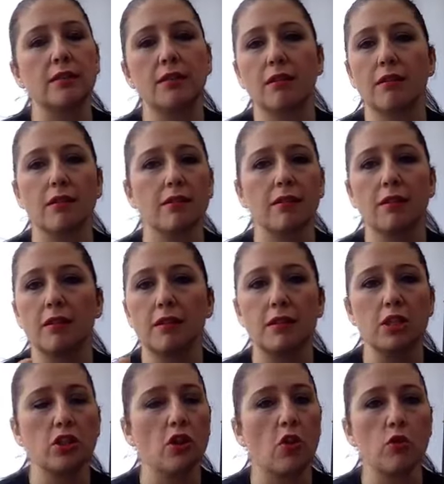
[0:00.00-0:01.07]

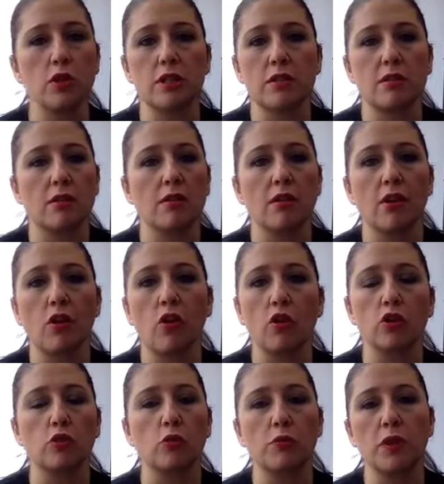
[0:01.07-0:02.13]
It's
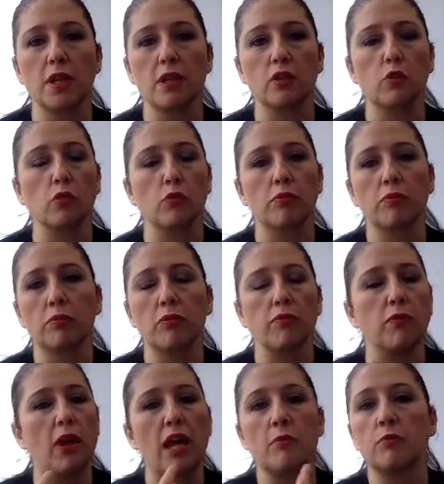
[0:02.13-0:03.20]
going to be
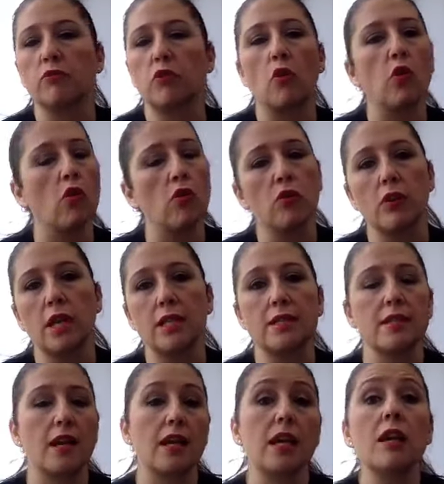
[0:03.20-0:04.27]
aimed for,
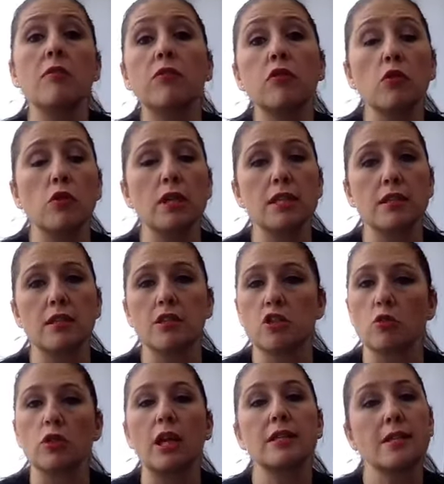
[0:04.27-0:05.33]
let's say, influencers.
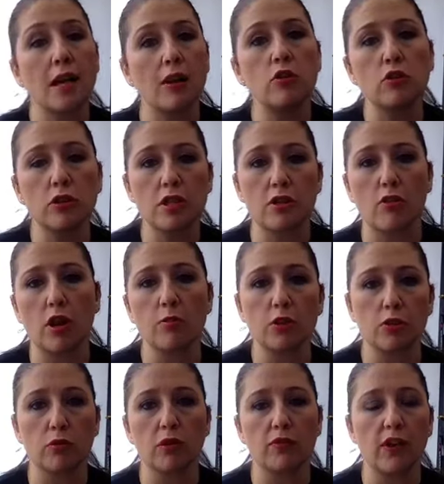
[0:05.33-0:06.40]
So that's how you describe
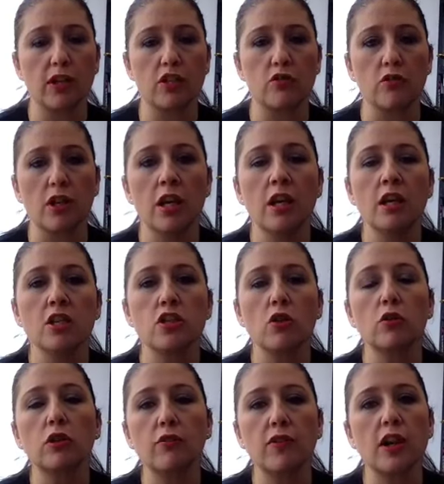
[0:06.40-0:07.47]
it to the factory.
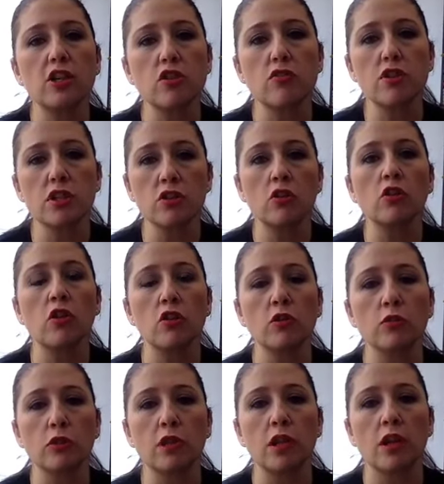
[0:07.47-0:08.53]
So the factory is not going
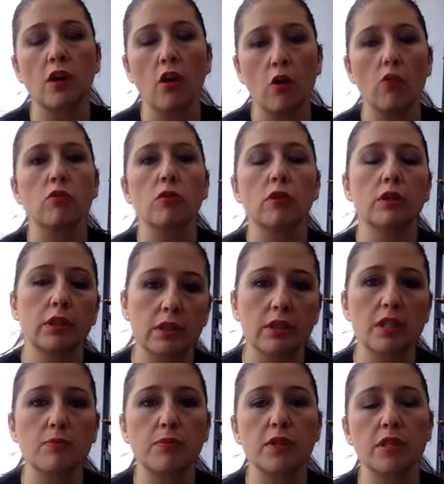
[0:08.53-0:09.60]
to think, oh,
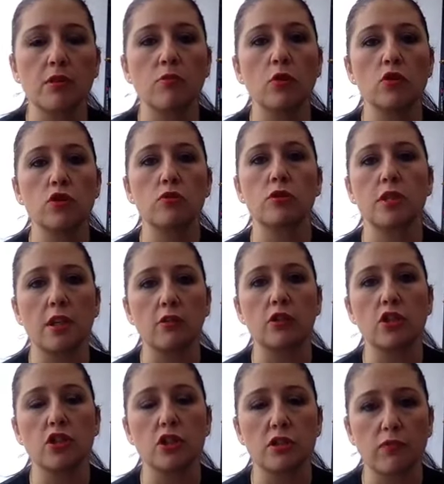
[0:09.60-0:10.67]
this person wants to sell
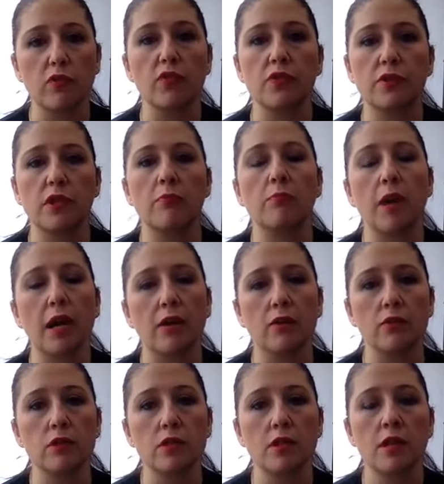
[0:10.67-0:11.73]
t-shirts for
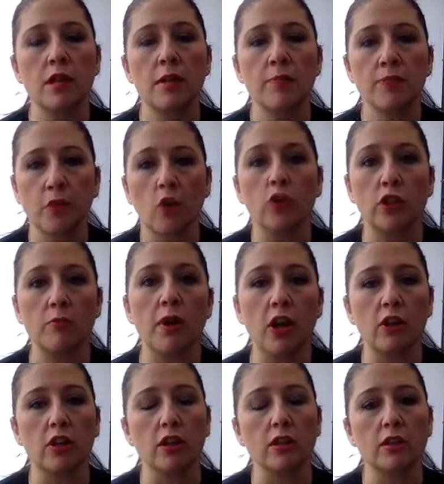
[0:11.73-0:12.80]
£15 on the
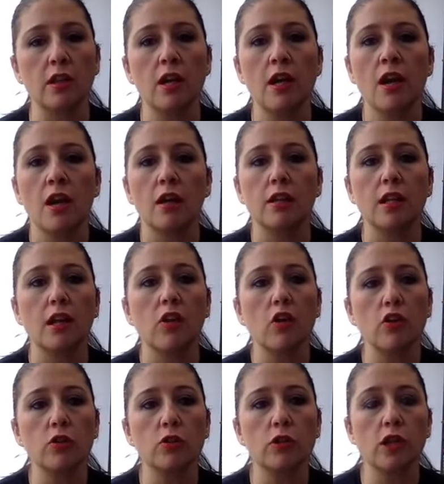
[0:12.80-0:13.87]
market. They're
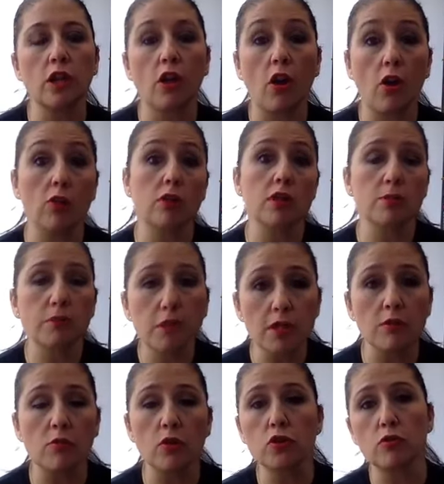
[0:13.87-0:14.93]
going to think, oh, this
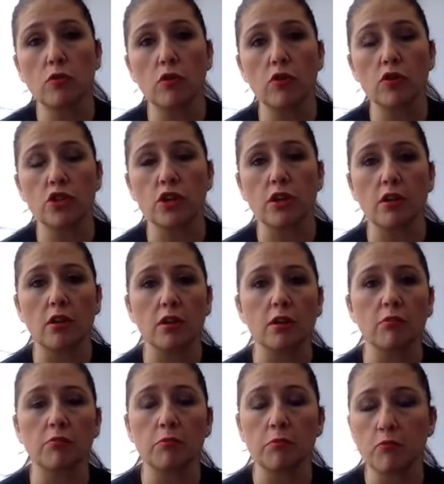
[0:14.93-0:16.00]
person wants to launch
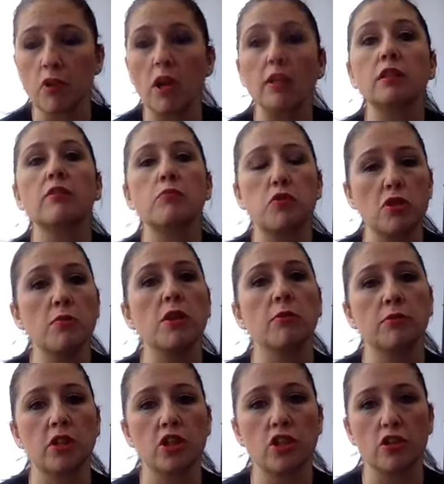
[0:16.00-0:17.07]
a brand of
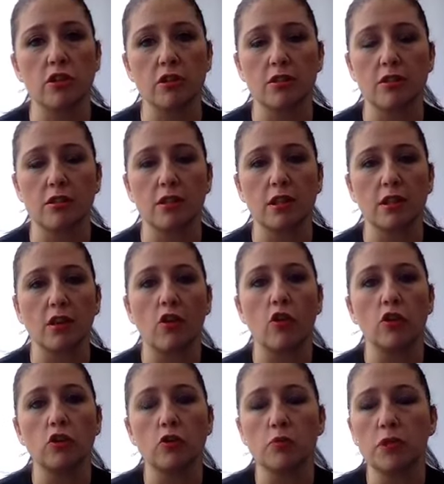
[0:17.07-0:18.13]
premium t-shirts that are
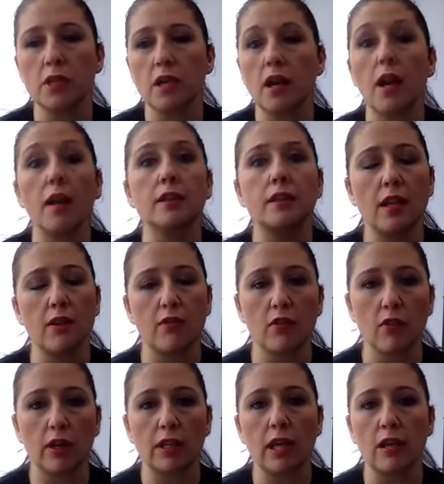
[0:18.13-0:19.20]
going to be higher than
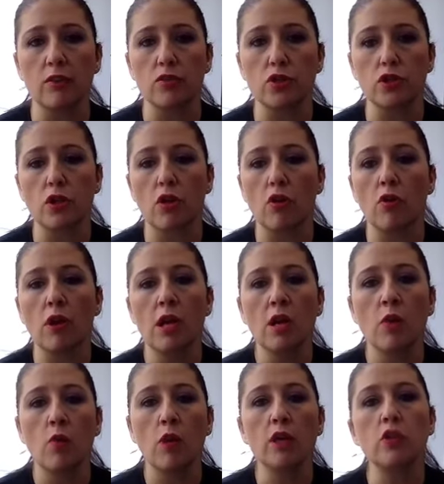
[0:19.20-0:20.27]
everyone else. So
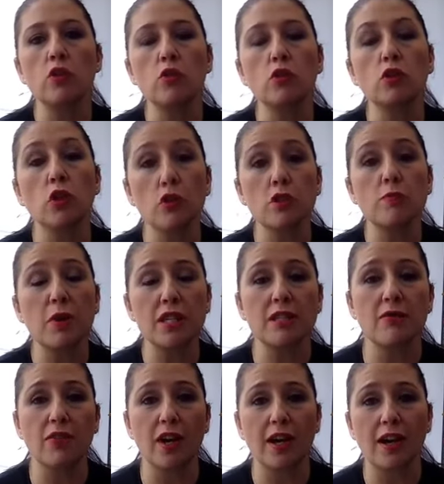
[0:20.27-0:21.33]
when you don't
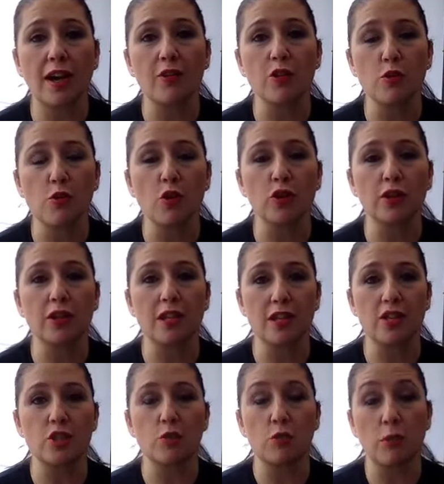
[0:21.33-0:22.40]
specify how you want
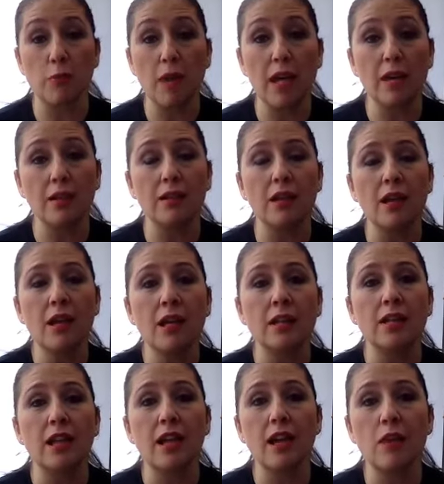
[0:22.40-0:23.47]
things to be made,
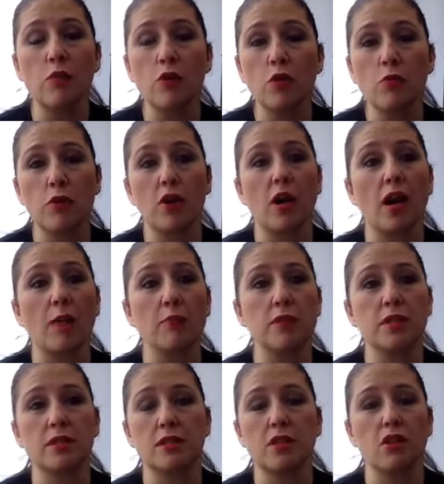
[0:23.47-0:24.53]
they will
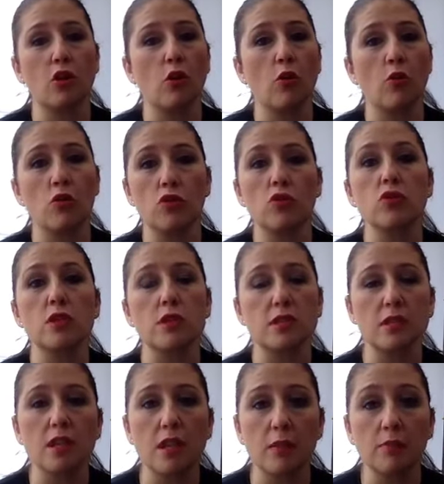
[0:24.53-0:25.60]
perhaps, use a
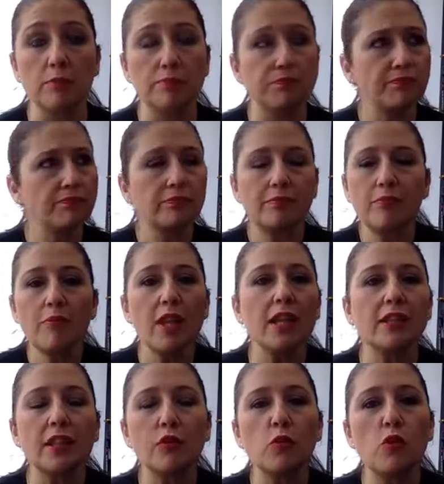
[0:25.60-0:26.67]
seam
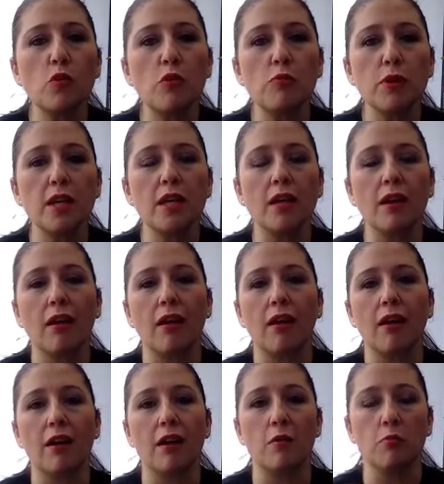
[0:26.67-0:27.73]
that will be
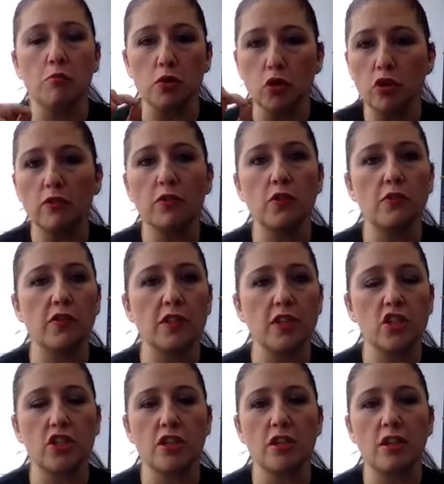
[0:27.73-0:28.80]
beautiful
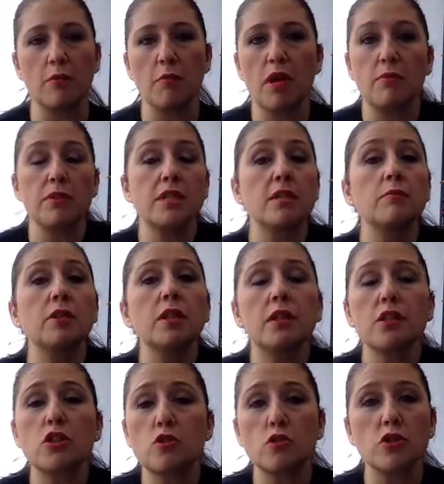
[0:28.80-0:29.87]
finishing, maybe something
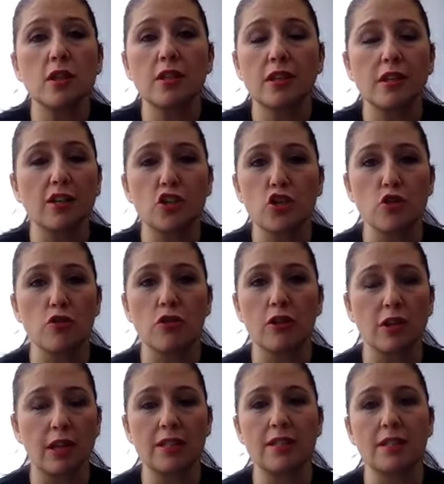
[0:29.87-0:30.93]
that's used in the couture,
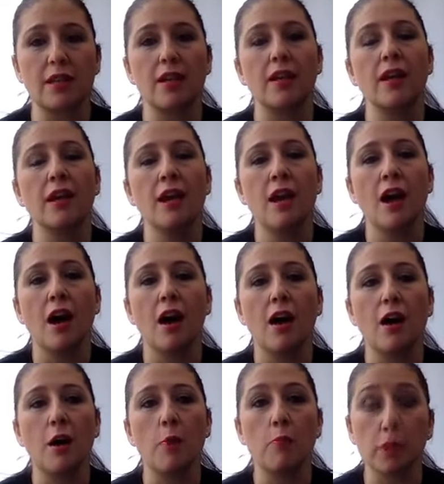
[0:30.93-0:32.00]
let's say,
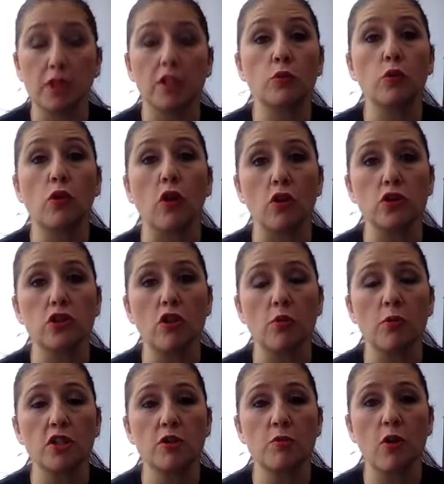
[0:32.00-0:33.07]
but it will cost so
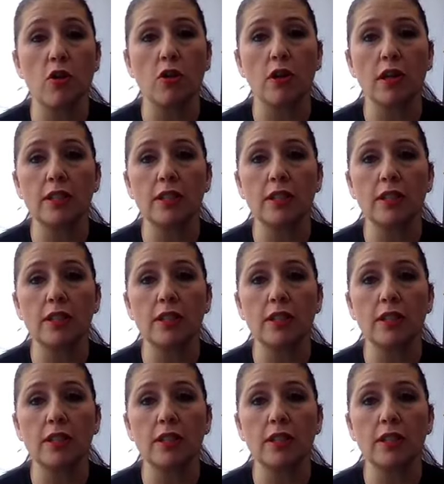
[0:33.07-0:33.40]
much more.